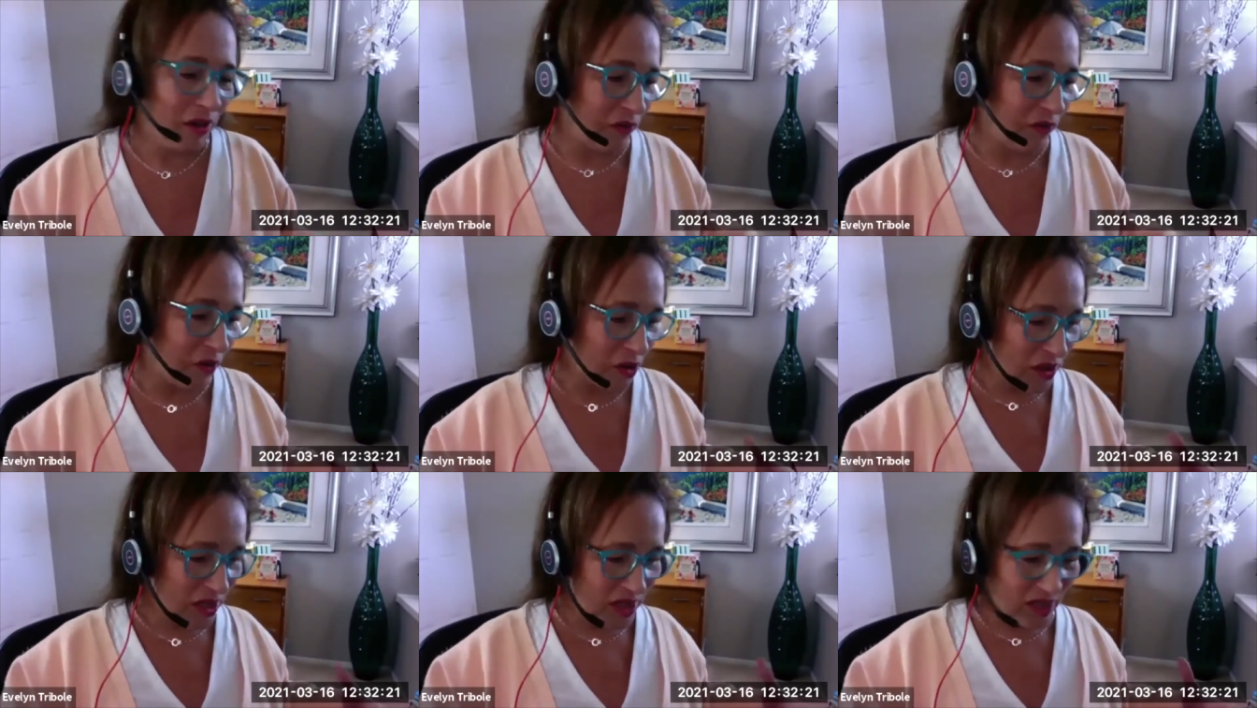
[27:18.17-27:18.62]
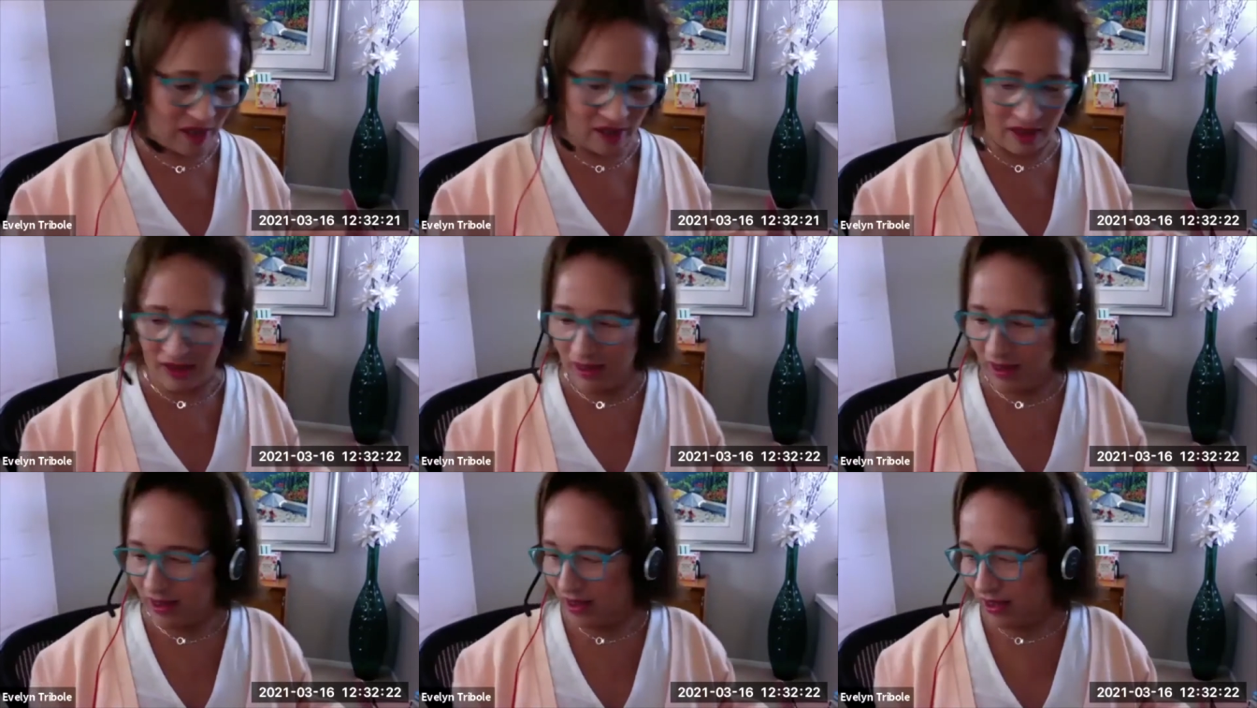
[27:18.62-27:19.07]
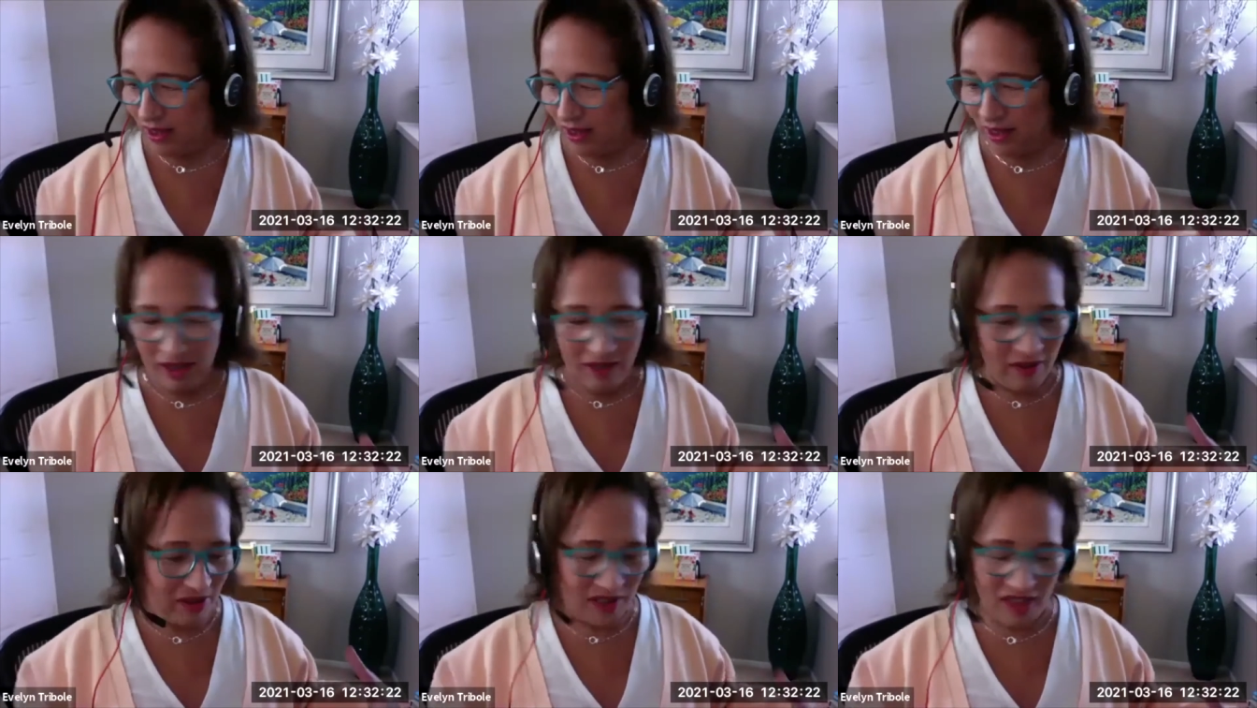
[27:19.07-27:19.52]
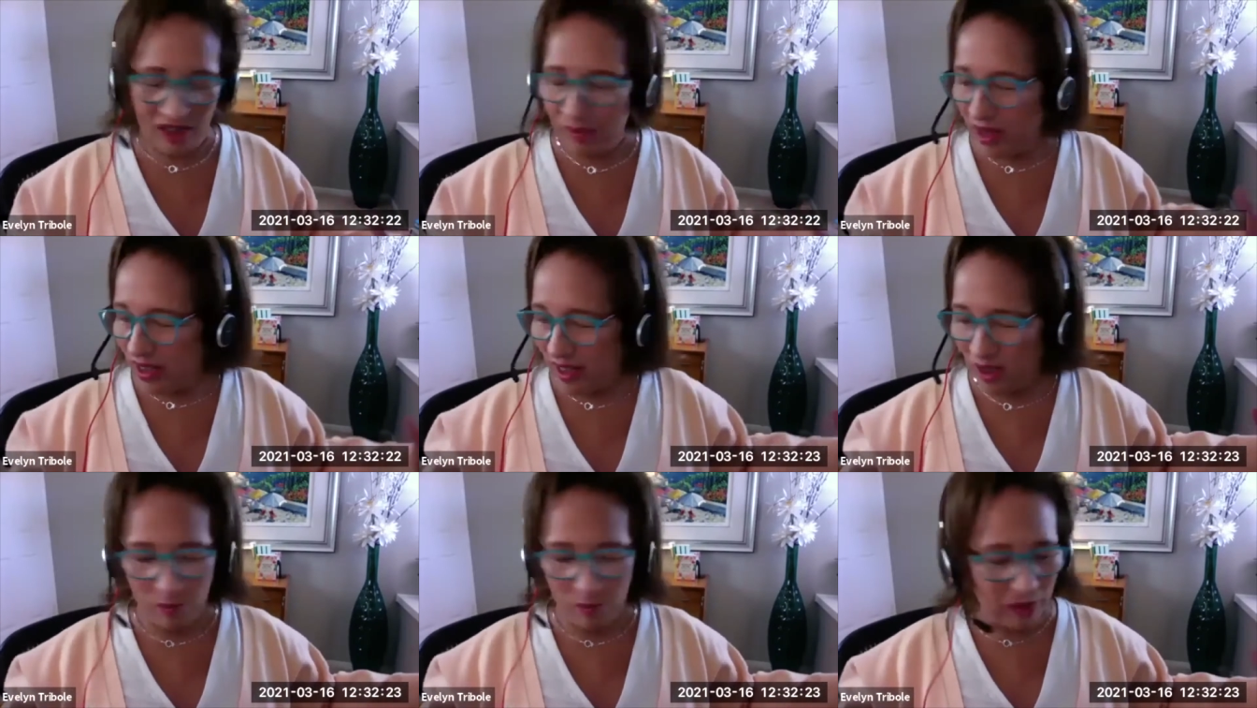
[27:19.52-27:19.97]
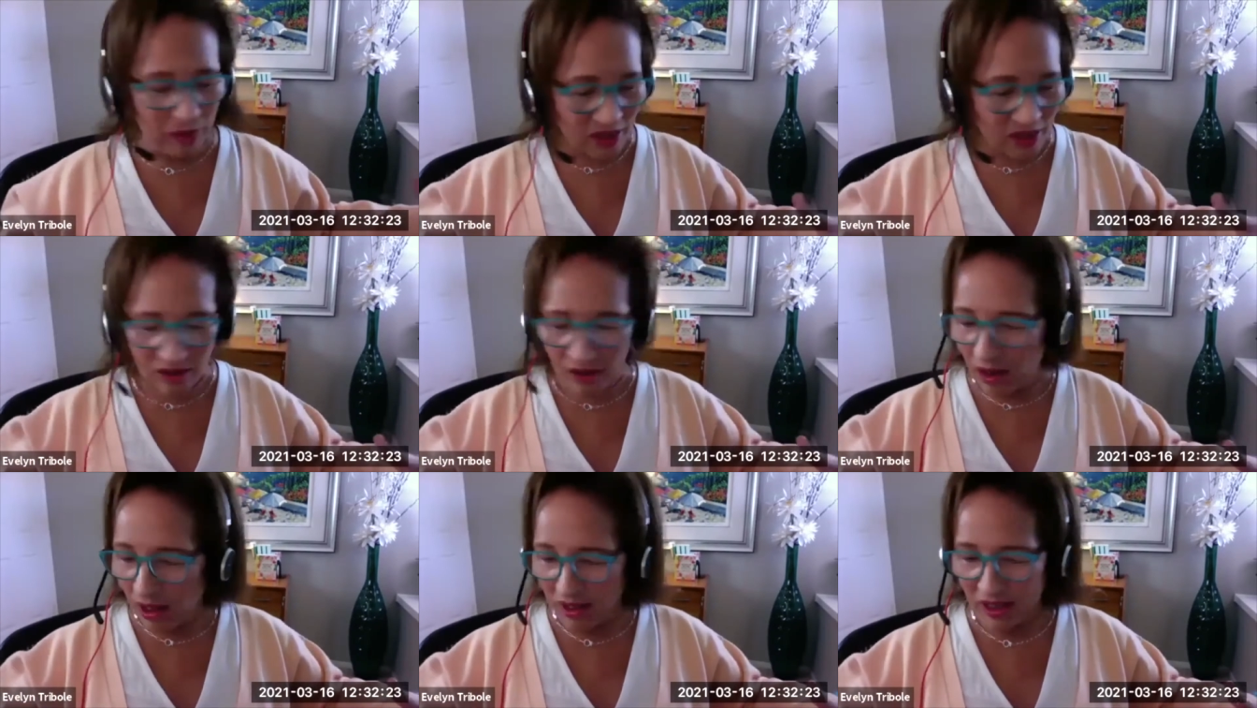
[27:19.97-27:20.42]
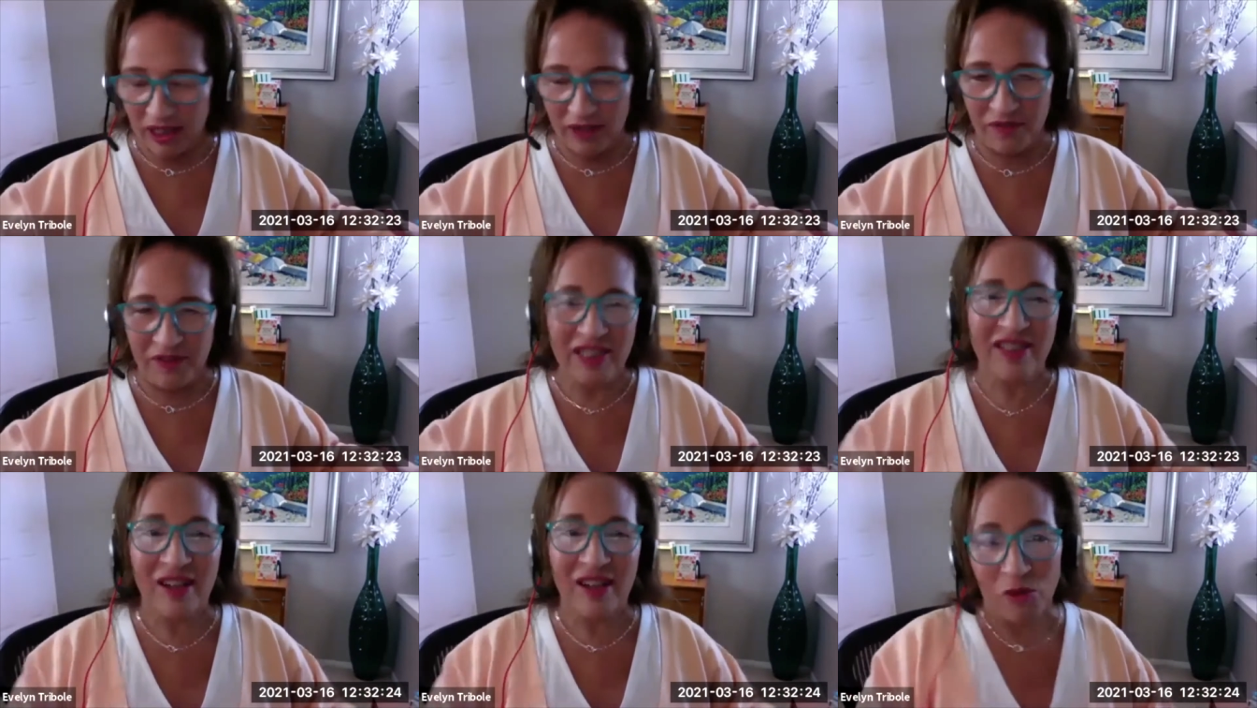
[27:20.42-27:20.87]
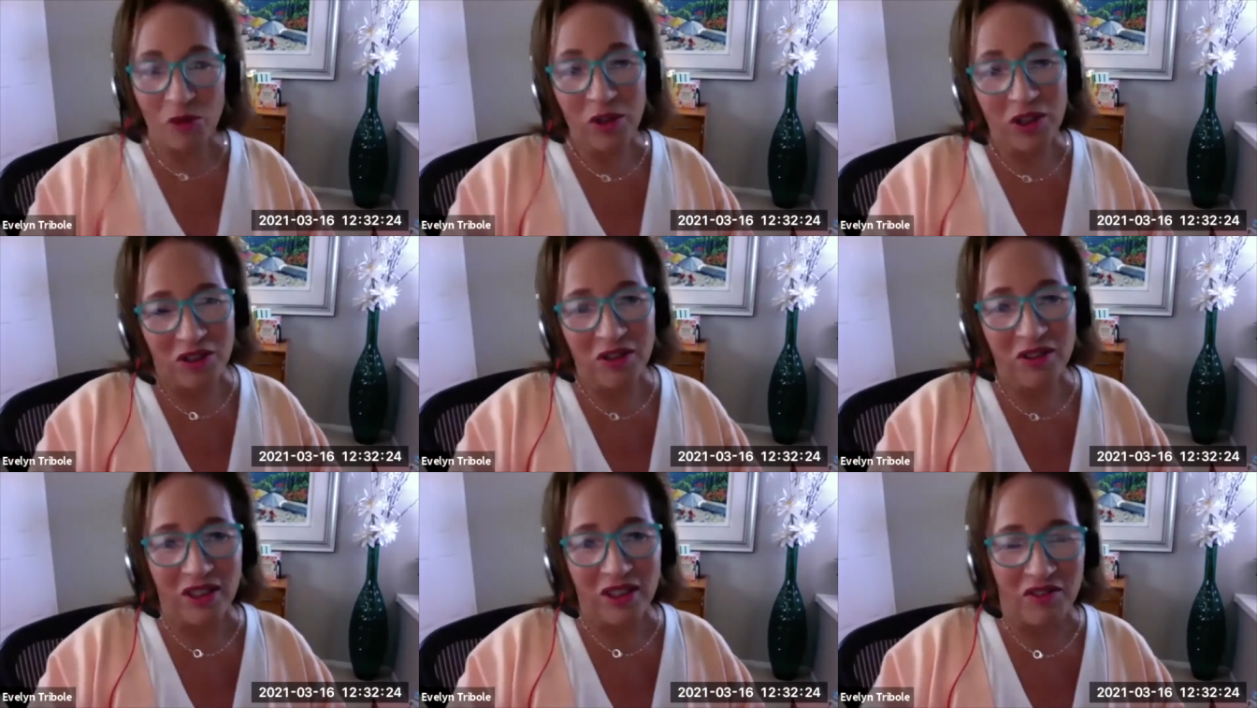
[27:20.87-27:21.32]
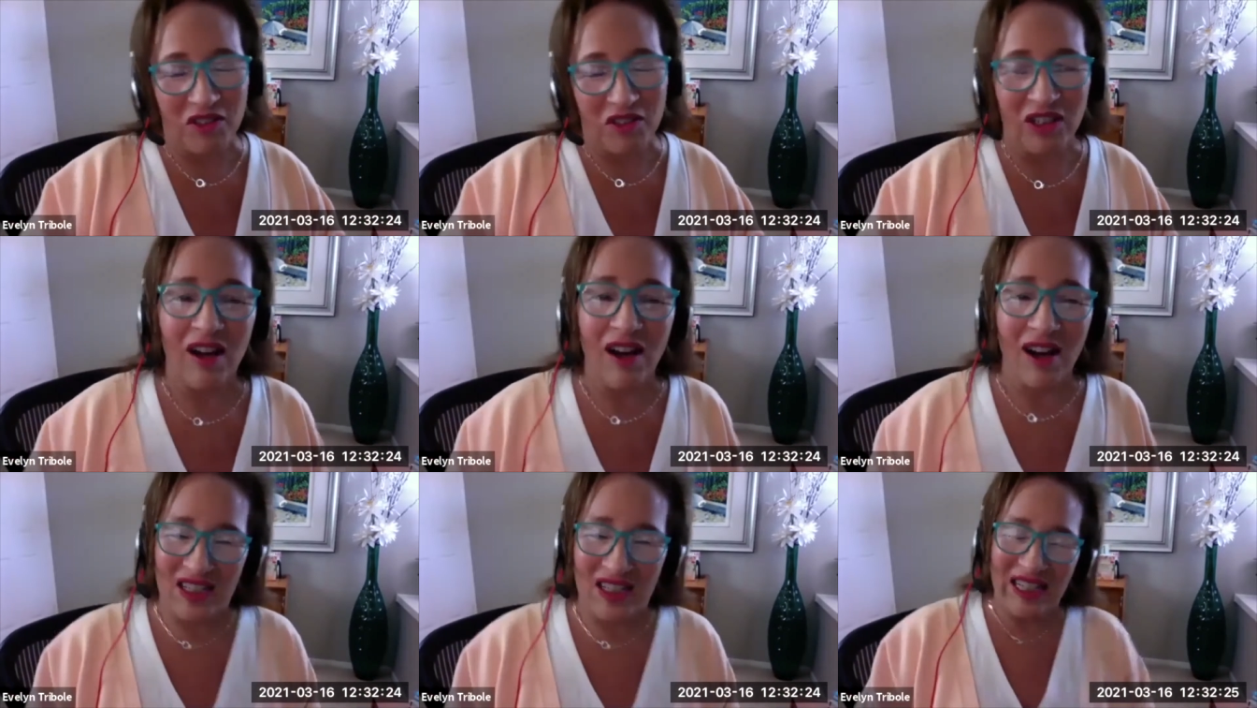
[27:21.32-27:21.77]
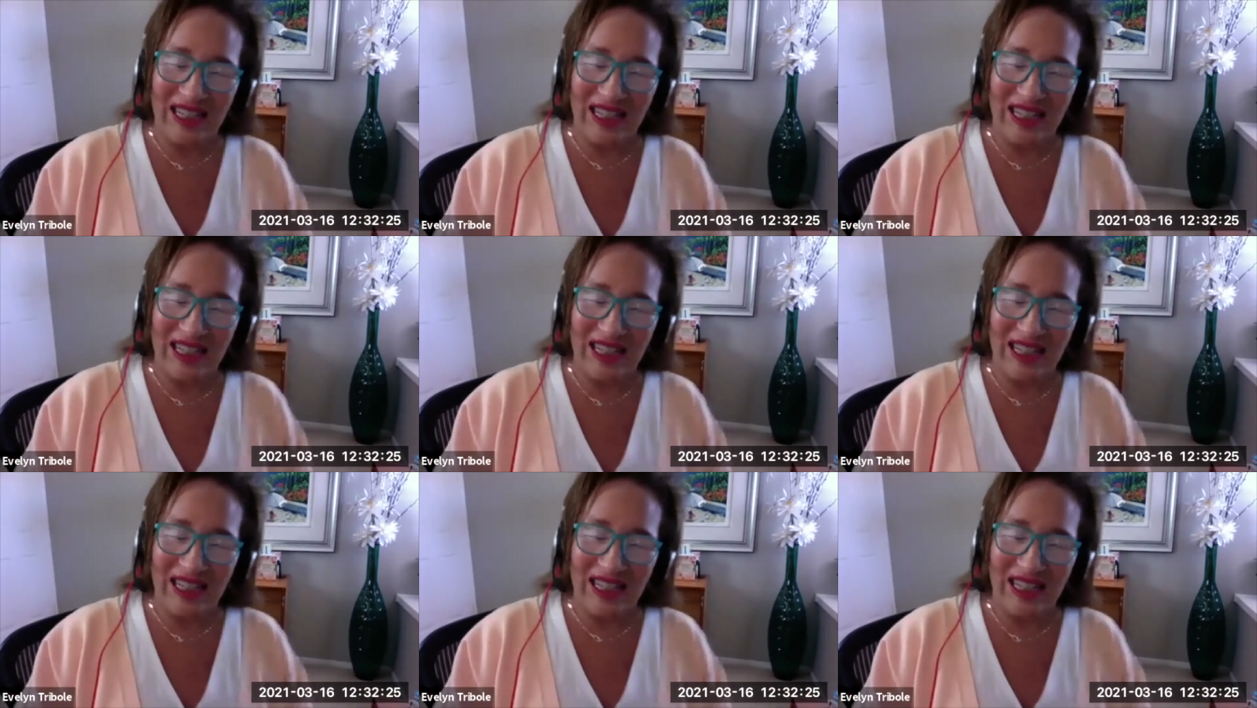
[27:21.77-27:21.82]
versus some of these big dogs. I see, I really do love dogs.